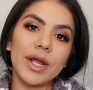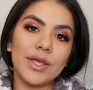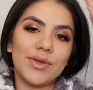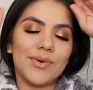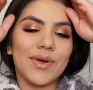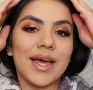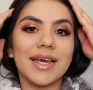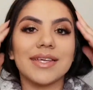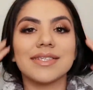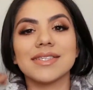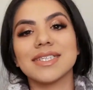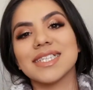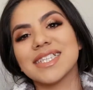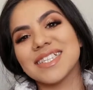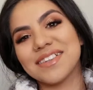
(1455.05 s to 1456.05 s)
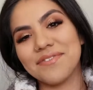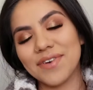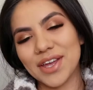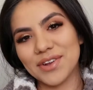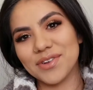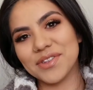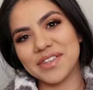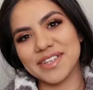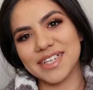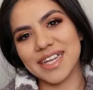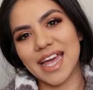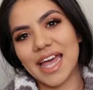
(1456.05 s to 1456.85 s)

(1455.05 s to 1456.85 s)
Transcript: Alright, you guys, this is the final look.